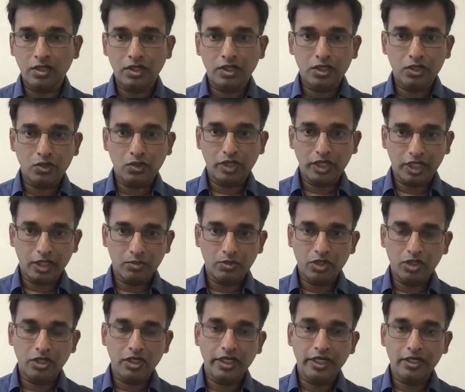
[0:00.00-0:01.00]
to enable
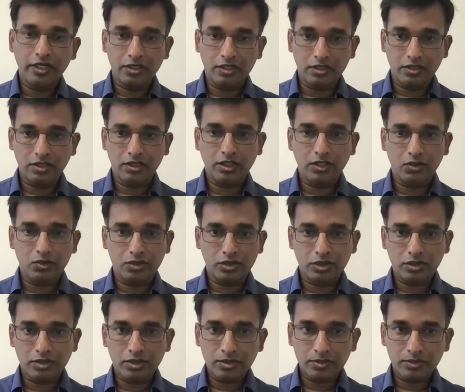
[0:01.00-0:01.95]
internal users.